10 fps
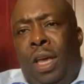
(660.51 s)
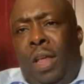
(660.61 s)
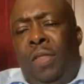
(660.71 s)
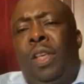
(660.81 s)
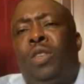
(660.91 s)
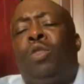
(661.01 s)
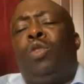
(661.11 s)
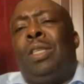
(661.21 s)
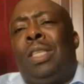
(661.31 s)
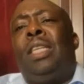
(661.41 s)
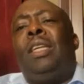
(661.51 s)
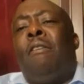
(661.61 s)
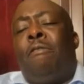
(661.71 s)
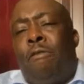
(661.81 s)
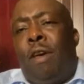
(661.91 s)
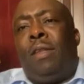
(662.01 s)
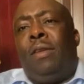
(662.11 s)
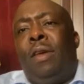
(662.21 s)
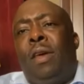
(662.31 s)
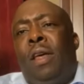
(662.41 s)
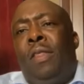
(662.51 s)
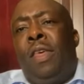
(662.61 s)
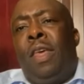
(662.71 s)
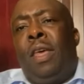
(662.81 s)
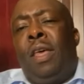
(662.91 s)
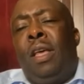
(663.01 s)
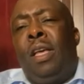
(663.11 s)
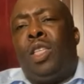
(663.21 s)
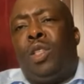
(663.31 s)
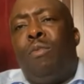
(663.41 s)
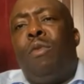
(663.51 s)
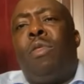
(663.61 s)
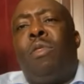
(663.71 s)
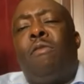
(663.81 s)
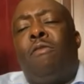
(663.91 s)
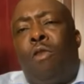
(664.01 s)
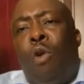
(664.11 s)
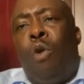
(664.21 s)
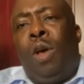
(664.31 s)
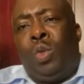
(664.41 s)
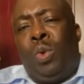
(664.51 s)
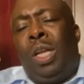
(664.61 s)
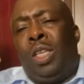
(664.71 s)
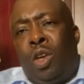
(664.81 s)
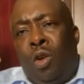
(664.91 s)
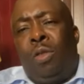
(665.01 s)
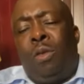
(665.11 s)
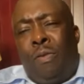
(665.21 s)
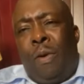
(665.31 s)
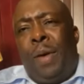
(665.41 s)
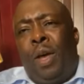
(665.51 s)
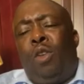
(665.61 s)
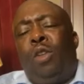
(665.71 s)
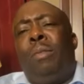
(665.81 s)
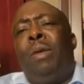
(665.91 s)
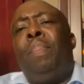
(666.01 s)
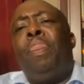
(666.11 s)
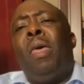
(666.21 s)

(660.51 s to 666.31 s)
And these also did affect the smooth flow as well as growth of our economy.